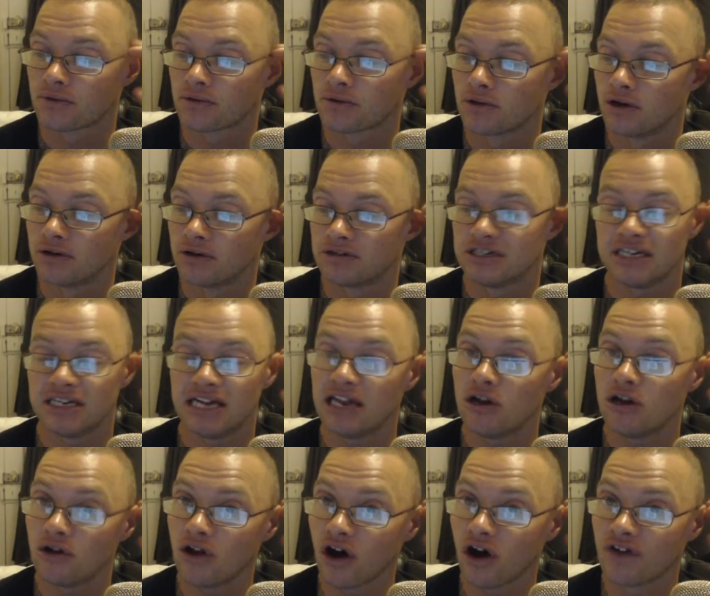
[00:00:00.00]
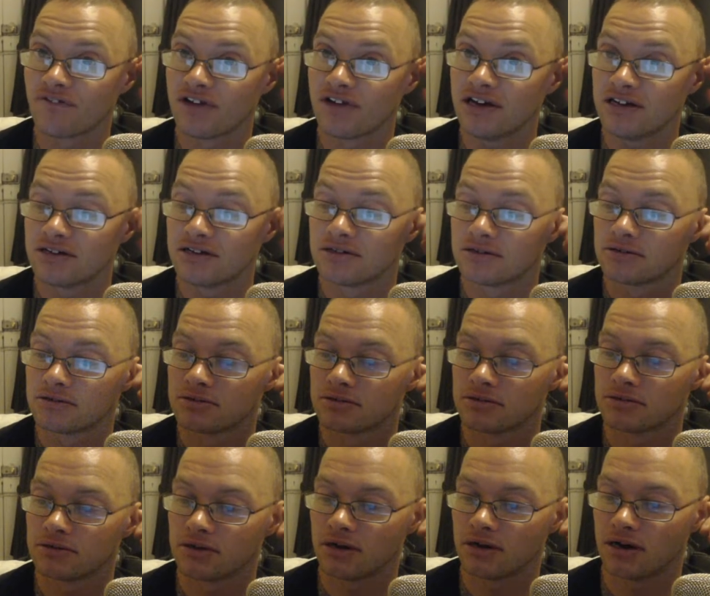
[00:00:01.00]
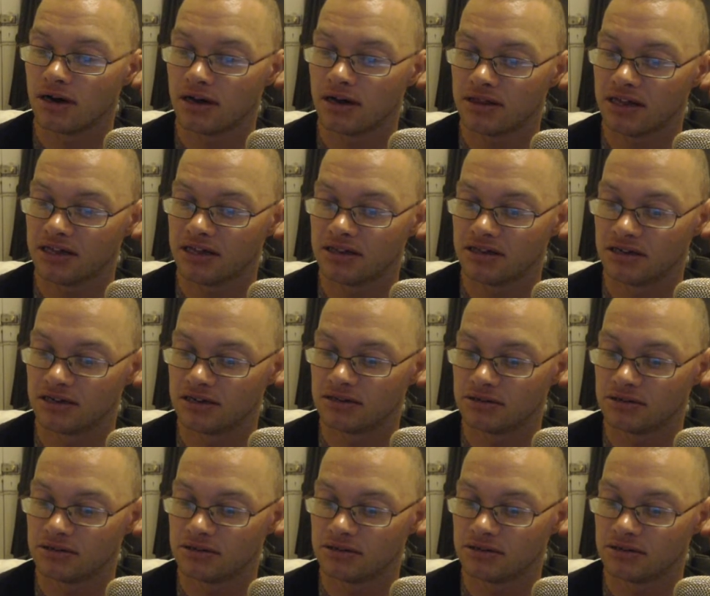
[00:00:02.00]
because he did look lively. I think that,